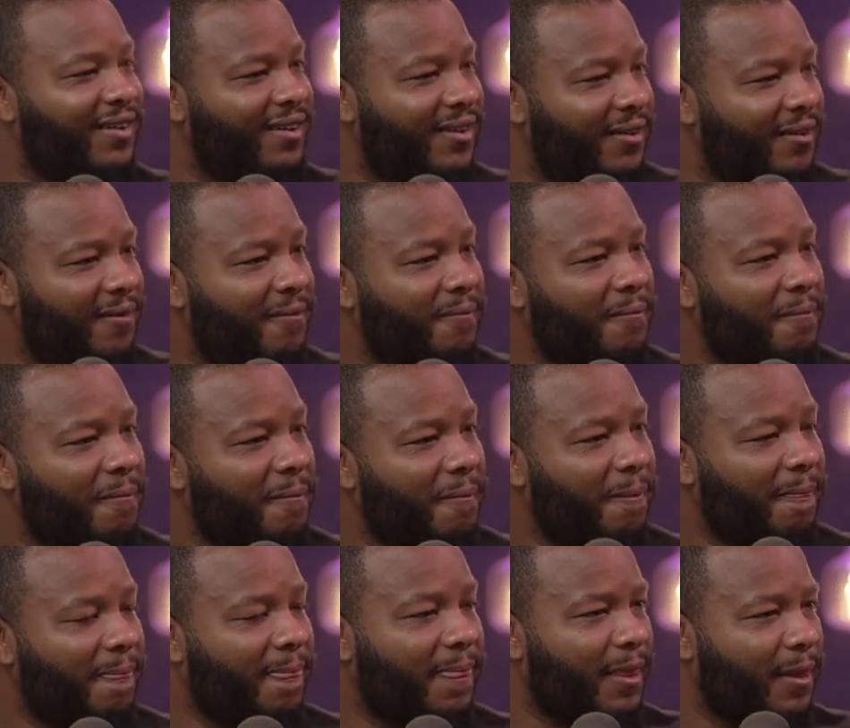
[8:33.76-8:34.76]
So just trying
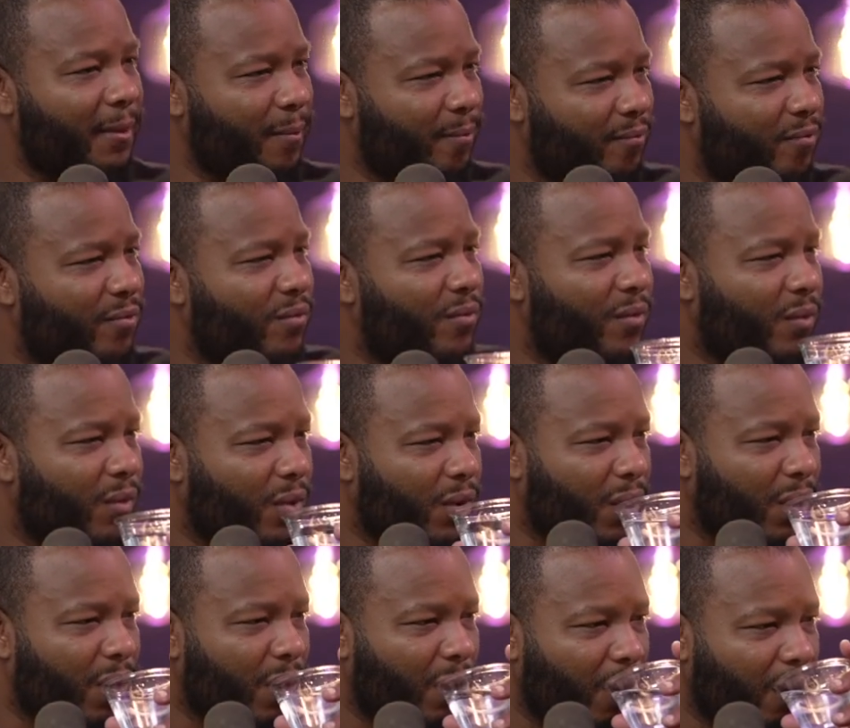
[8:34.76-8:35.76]
to learn about
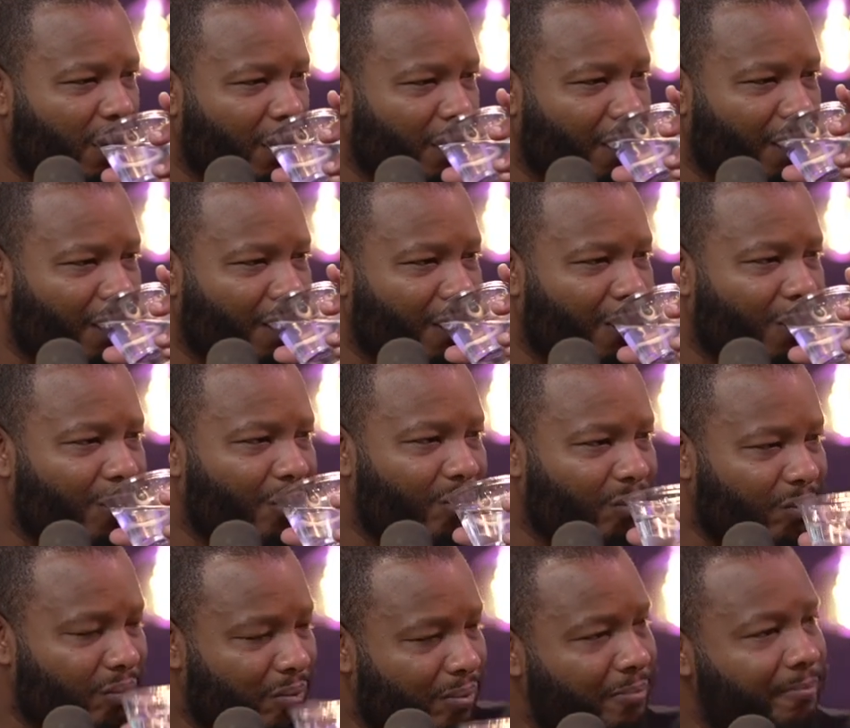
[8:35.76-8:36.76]
what I am. And I was
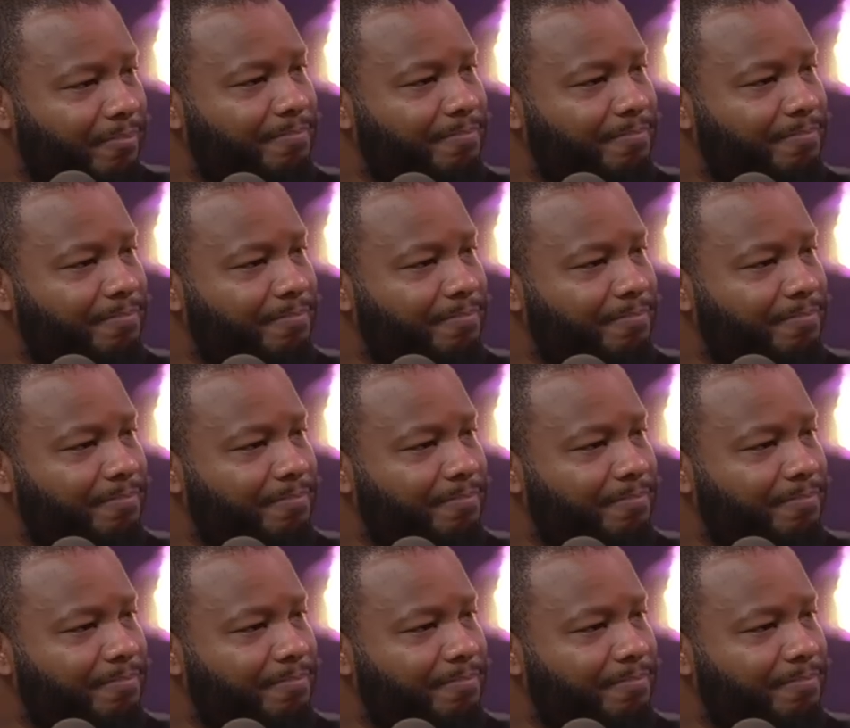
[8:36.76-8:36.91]
like, all right,